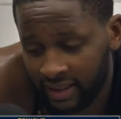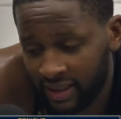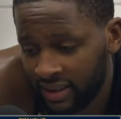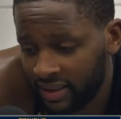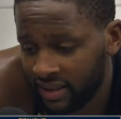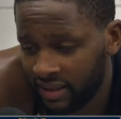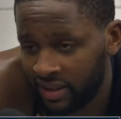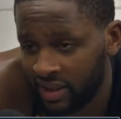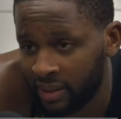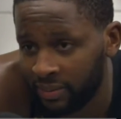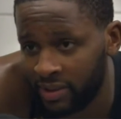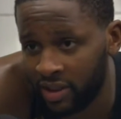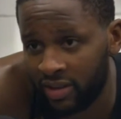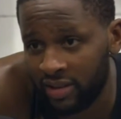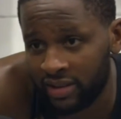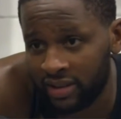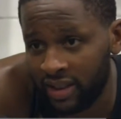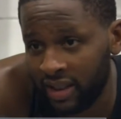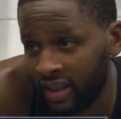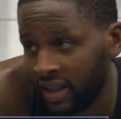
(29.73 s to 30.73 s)
they just jumped on
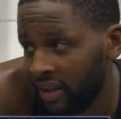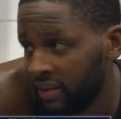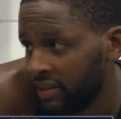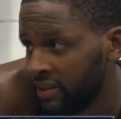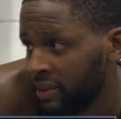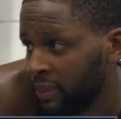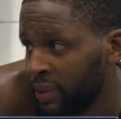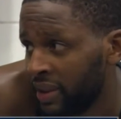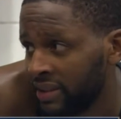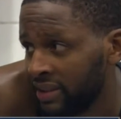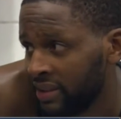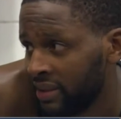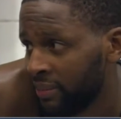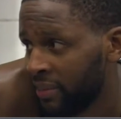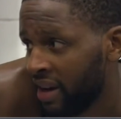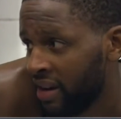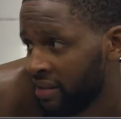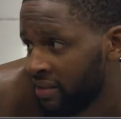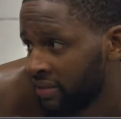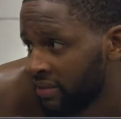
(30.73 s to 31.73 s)
us. They gave us a punch in the
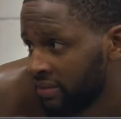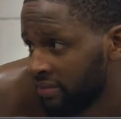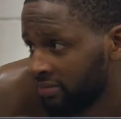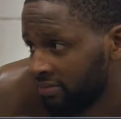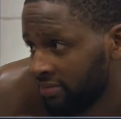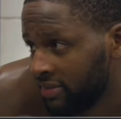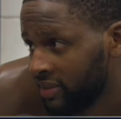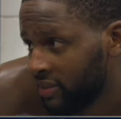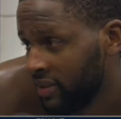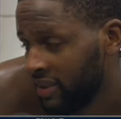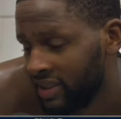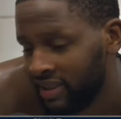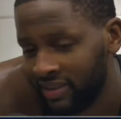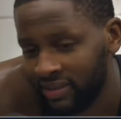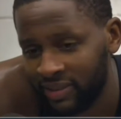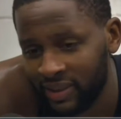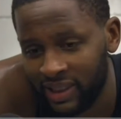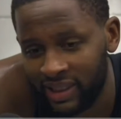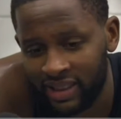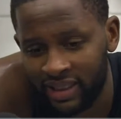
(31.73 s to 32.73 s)
mouth. We
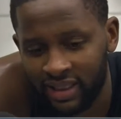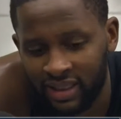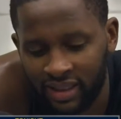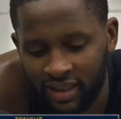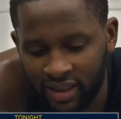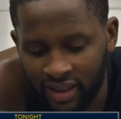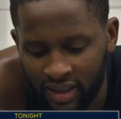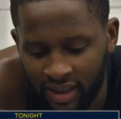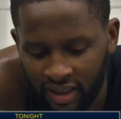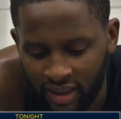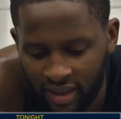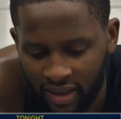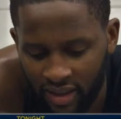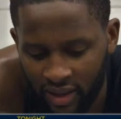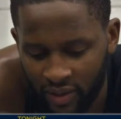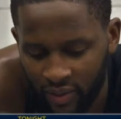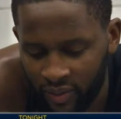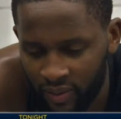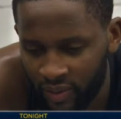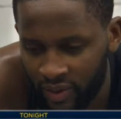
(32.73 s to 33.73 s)
couldn't really
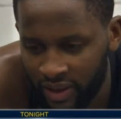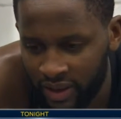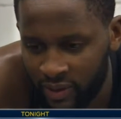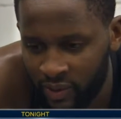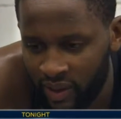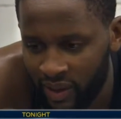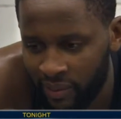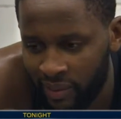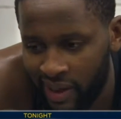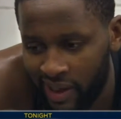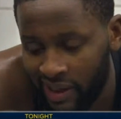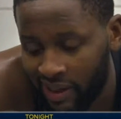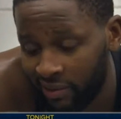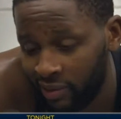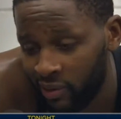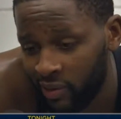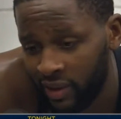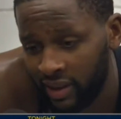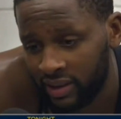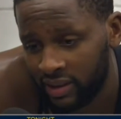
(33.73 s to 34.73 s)
swing back like
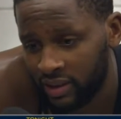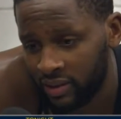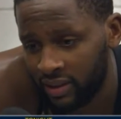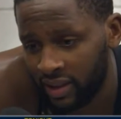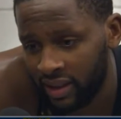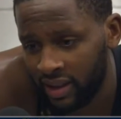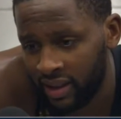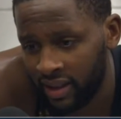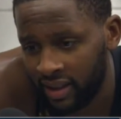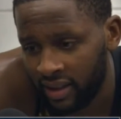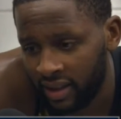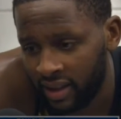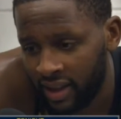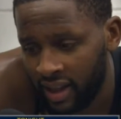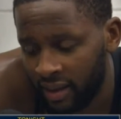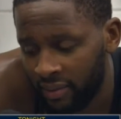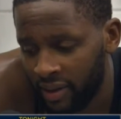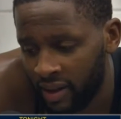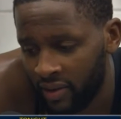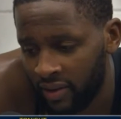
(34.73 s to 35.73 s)
we wanted to. They
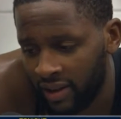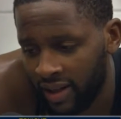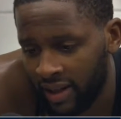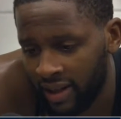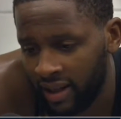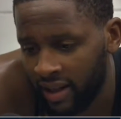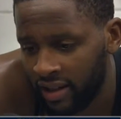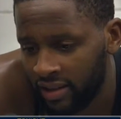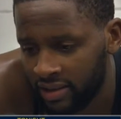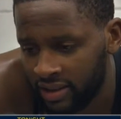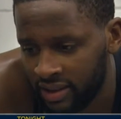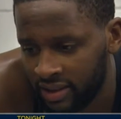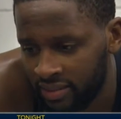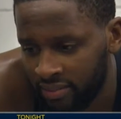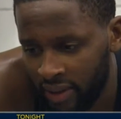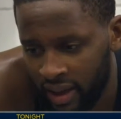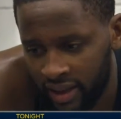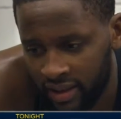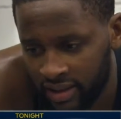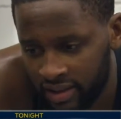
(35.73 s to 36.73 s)
came out with a lot of energy,
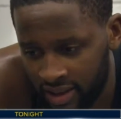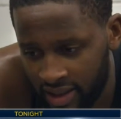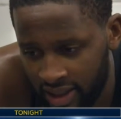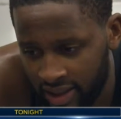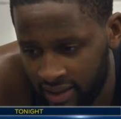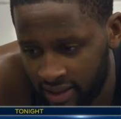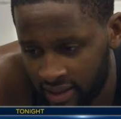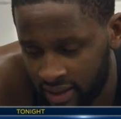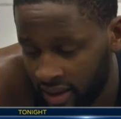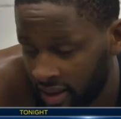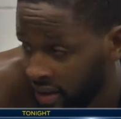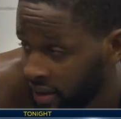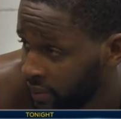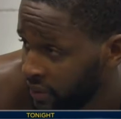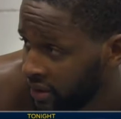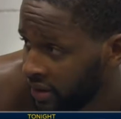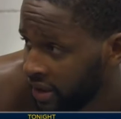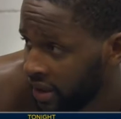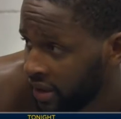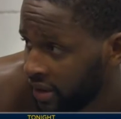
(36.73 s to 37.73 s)
making shots, getting up
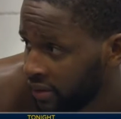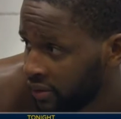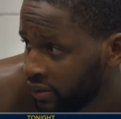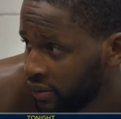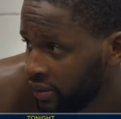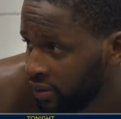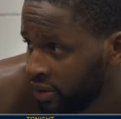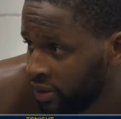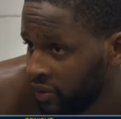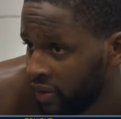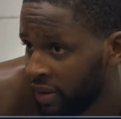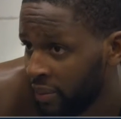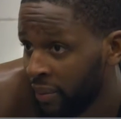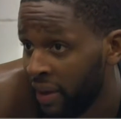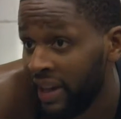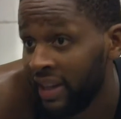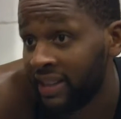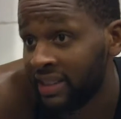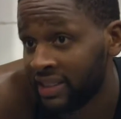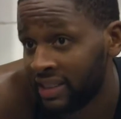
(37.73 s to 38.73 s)
and down the floor. We weren't
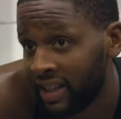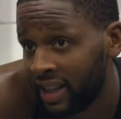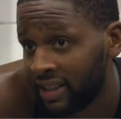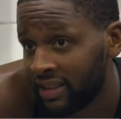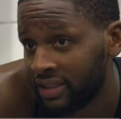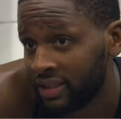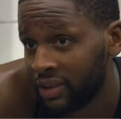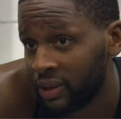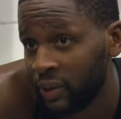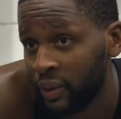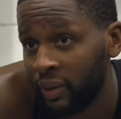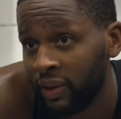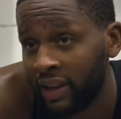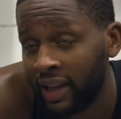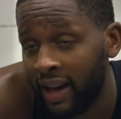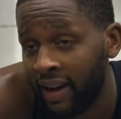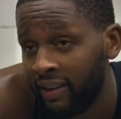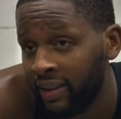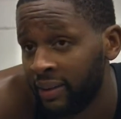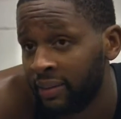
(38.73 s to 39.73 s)
making shots, so we were
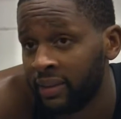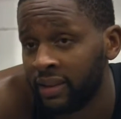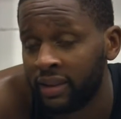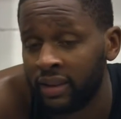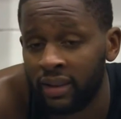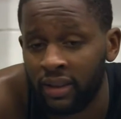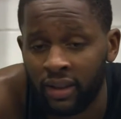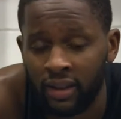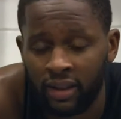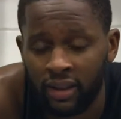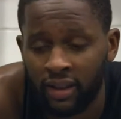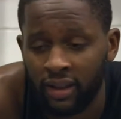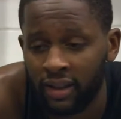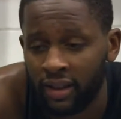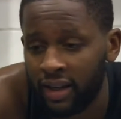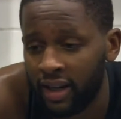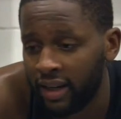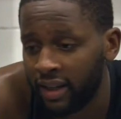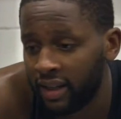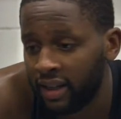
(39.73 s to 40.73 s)
allowing them
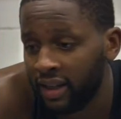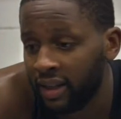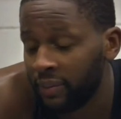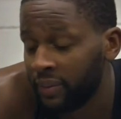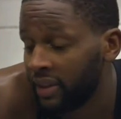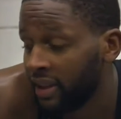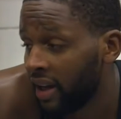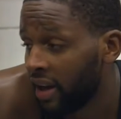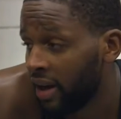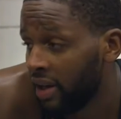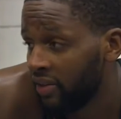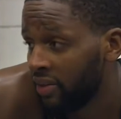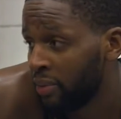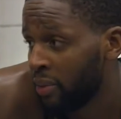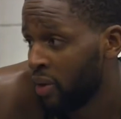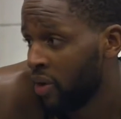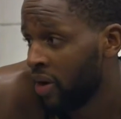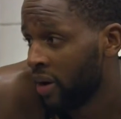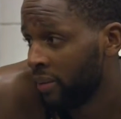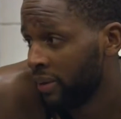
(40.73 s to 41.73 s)
to kind of get up and down even
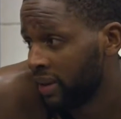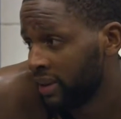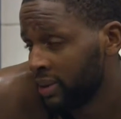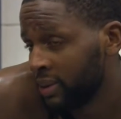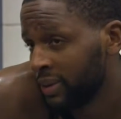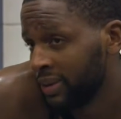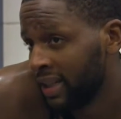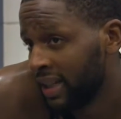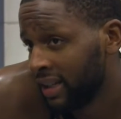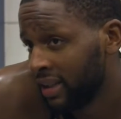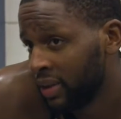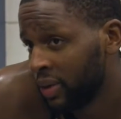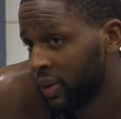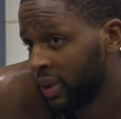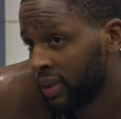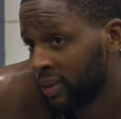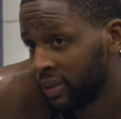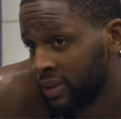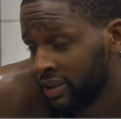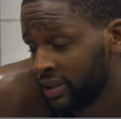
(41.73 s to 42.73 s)
more because we were taking
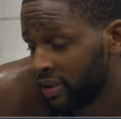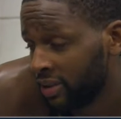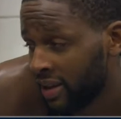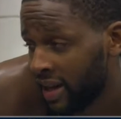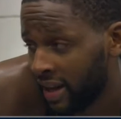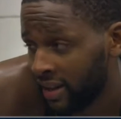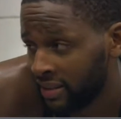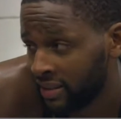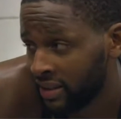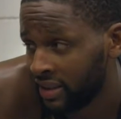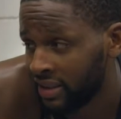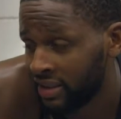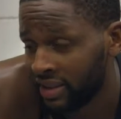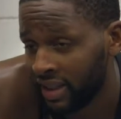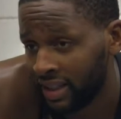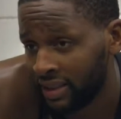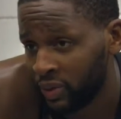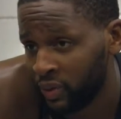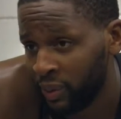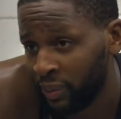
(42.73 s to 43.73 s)
quick ones or not as good
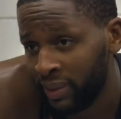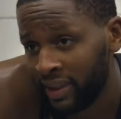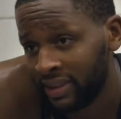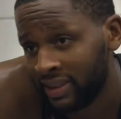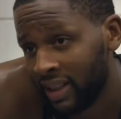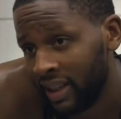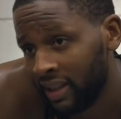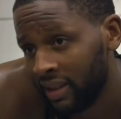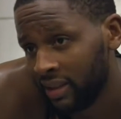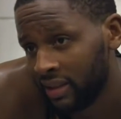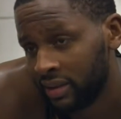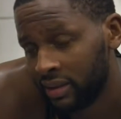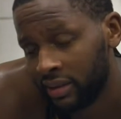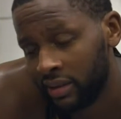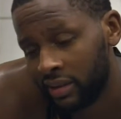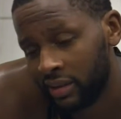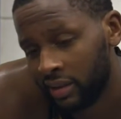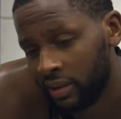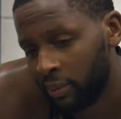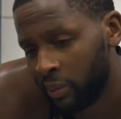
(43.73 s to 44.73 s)
shots we've been taking.
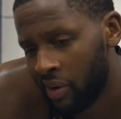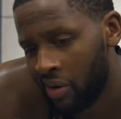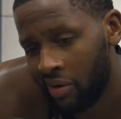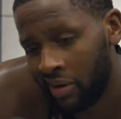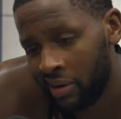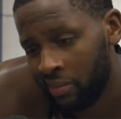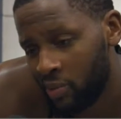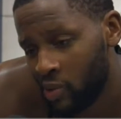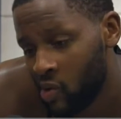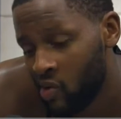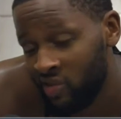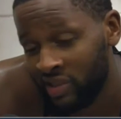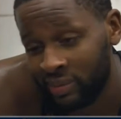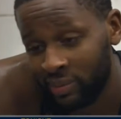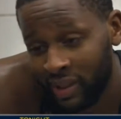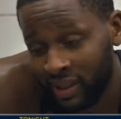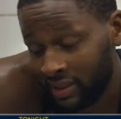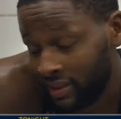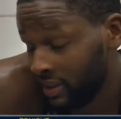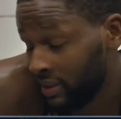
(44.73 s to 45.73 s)
The ball didn't move as
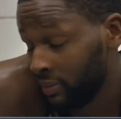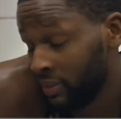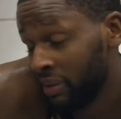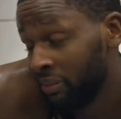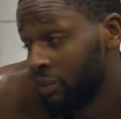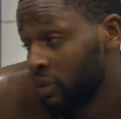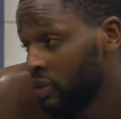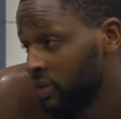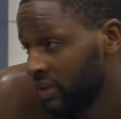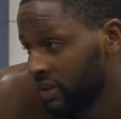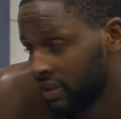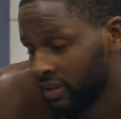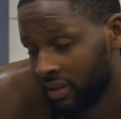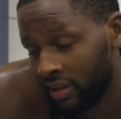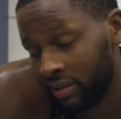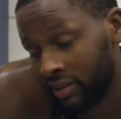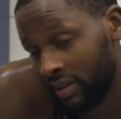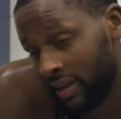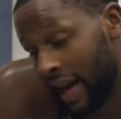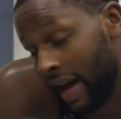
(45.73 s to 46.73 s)
much as it's been moving.
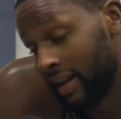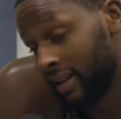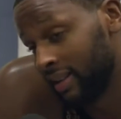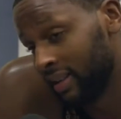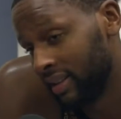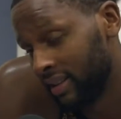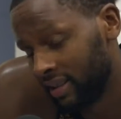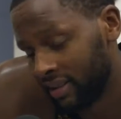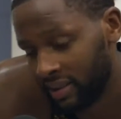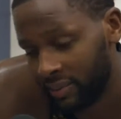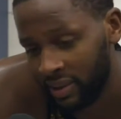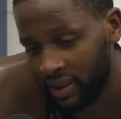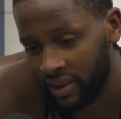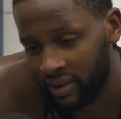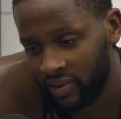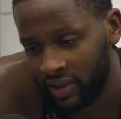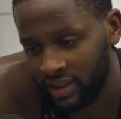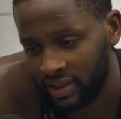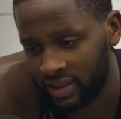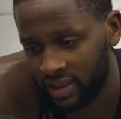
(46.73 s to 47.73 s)
There's a lot of things. I mean,
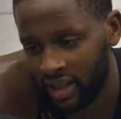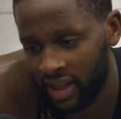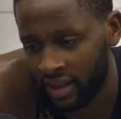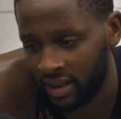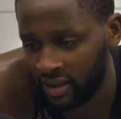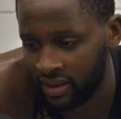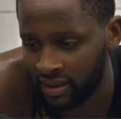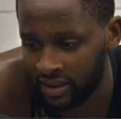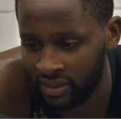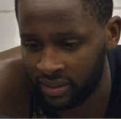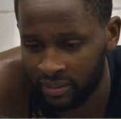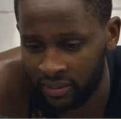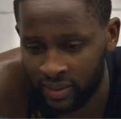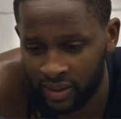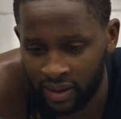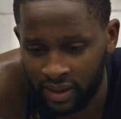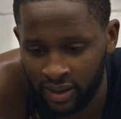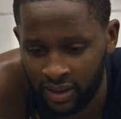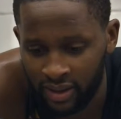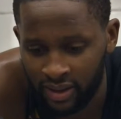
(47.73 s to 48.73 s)
we just kind of,
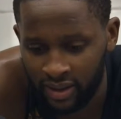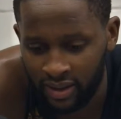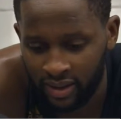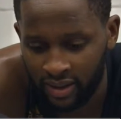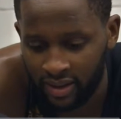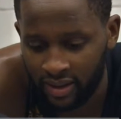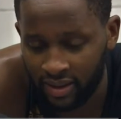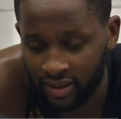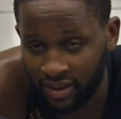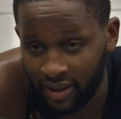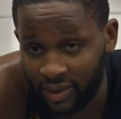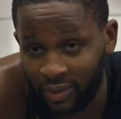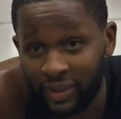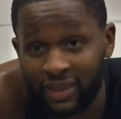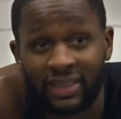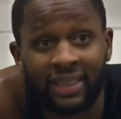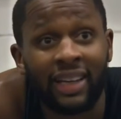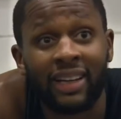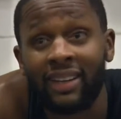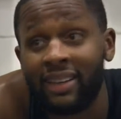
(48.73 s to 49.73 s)
as we
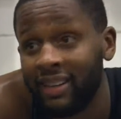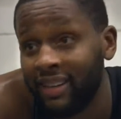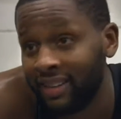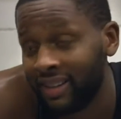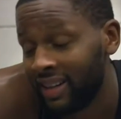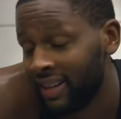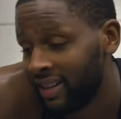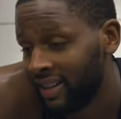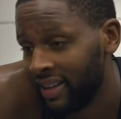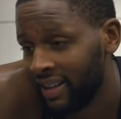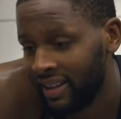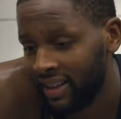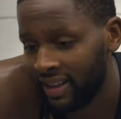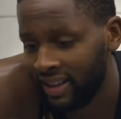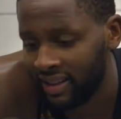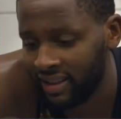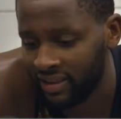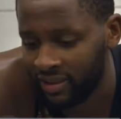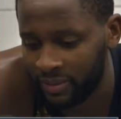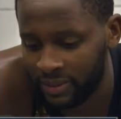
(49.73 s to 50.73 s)
said in here, kind of laid an
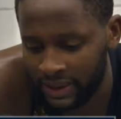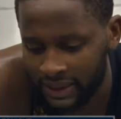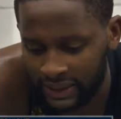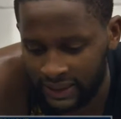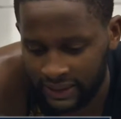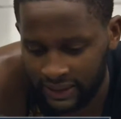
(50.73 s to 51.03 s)
egg a little bit.